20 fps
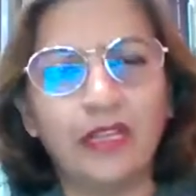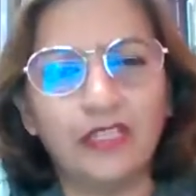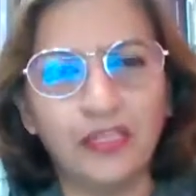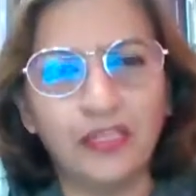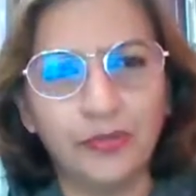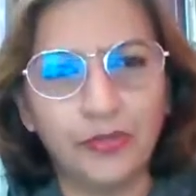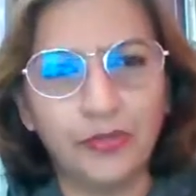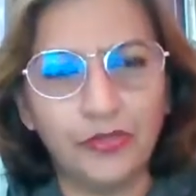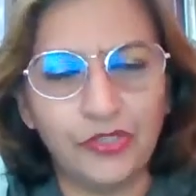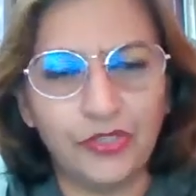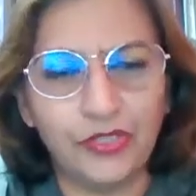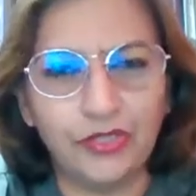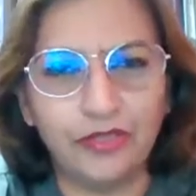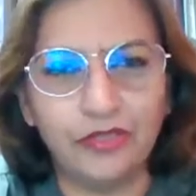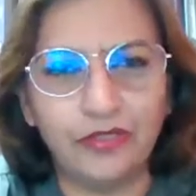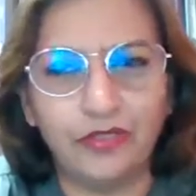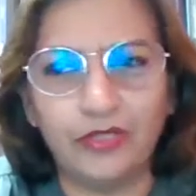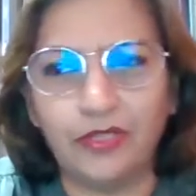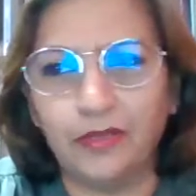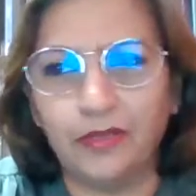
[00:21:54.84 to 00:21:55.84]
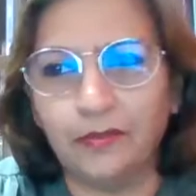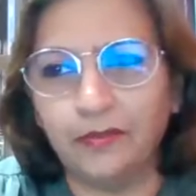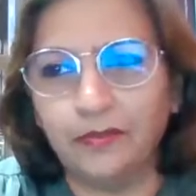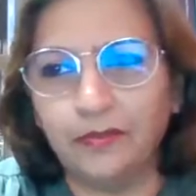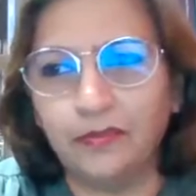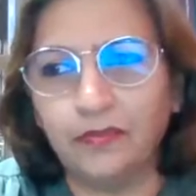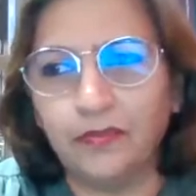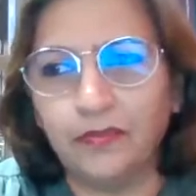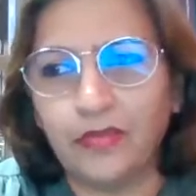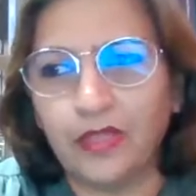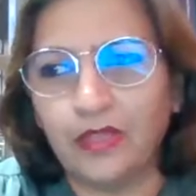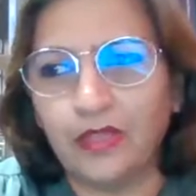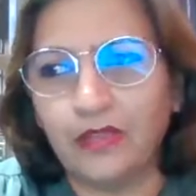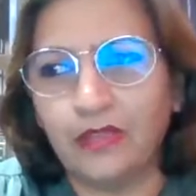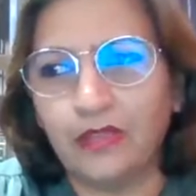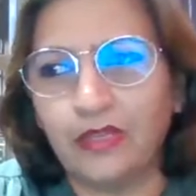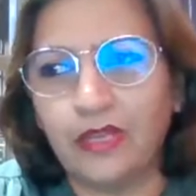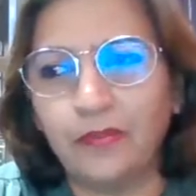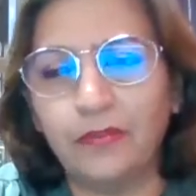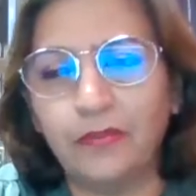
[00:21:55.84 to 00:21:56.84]
I suppose
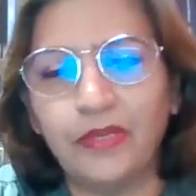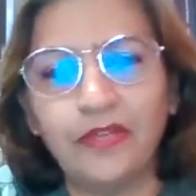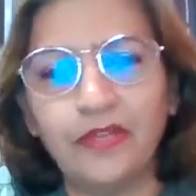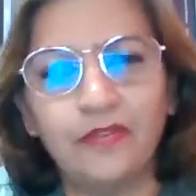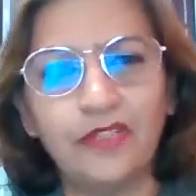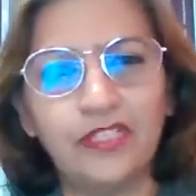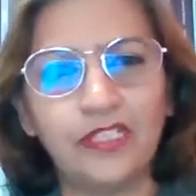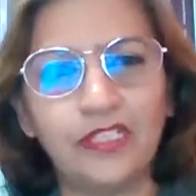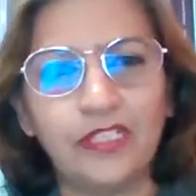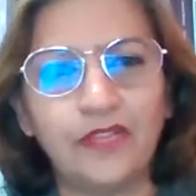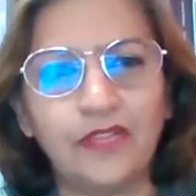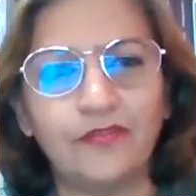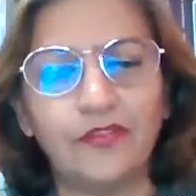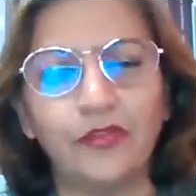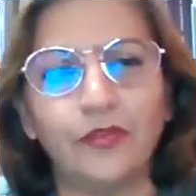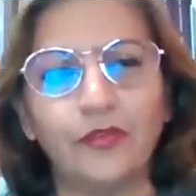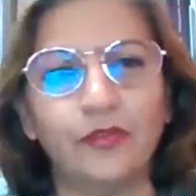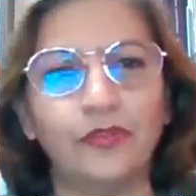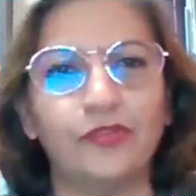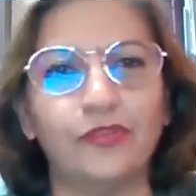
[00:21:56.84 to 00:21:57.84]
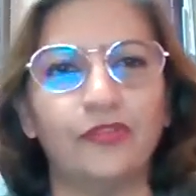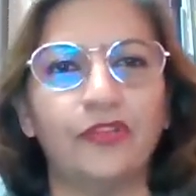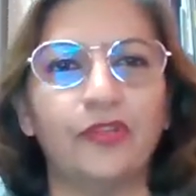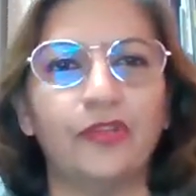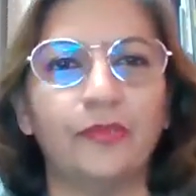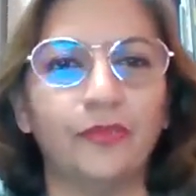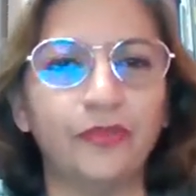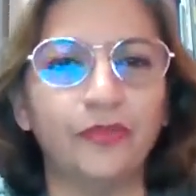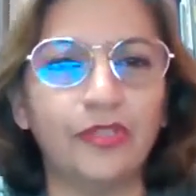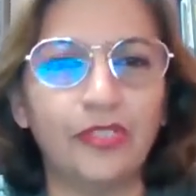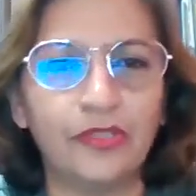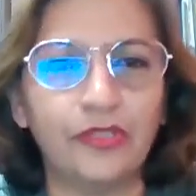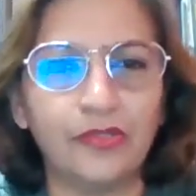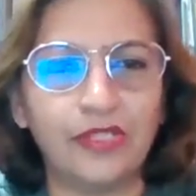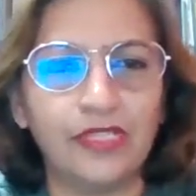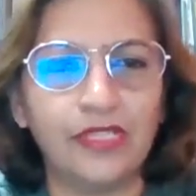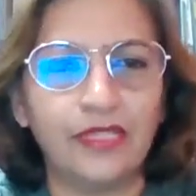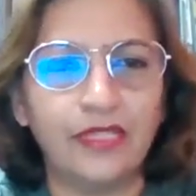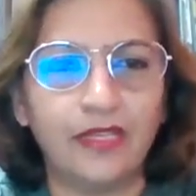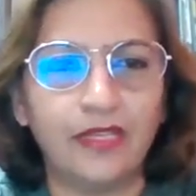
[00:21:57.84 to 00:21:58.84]
the company will just have to go through the books to
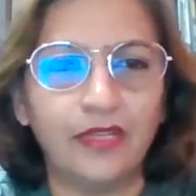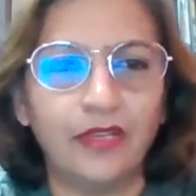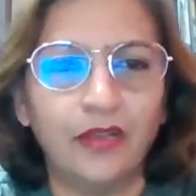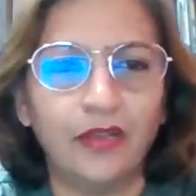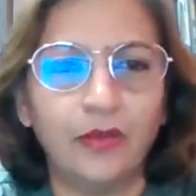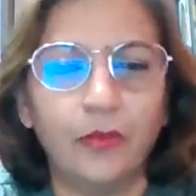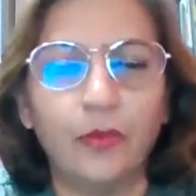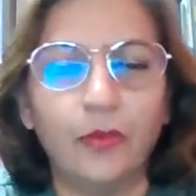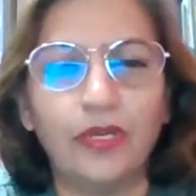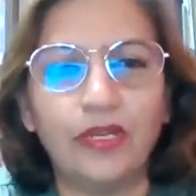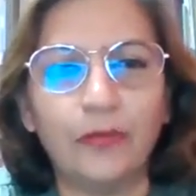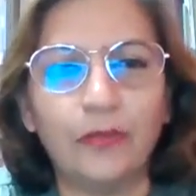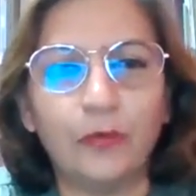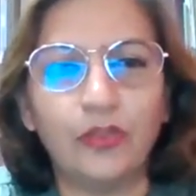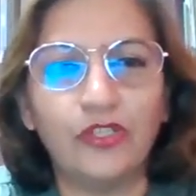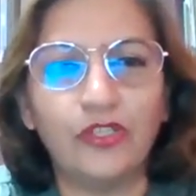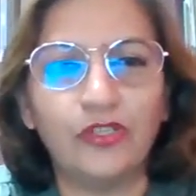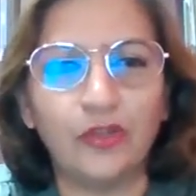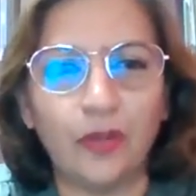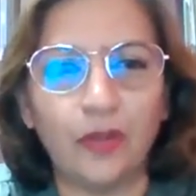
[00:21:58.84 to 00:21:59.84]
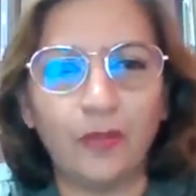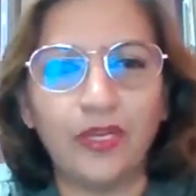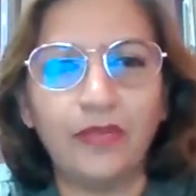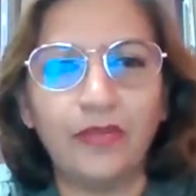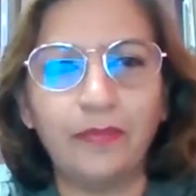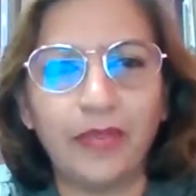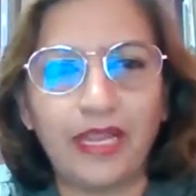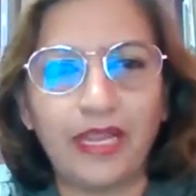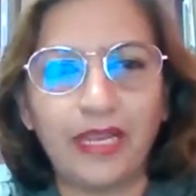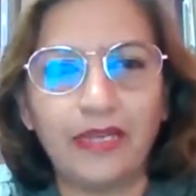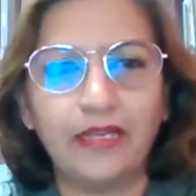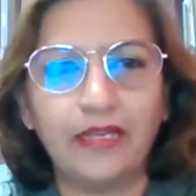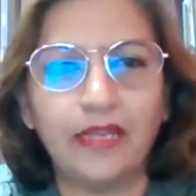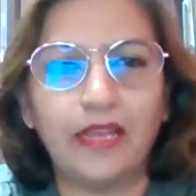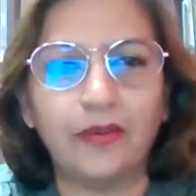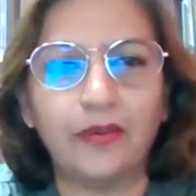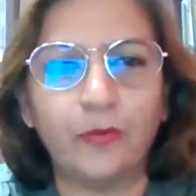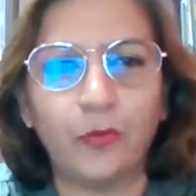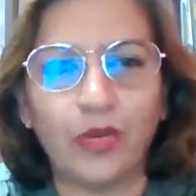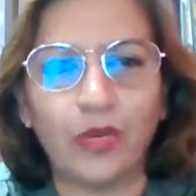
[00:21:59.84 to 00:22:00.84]
see what was normally paid at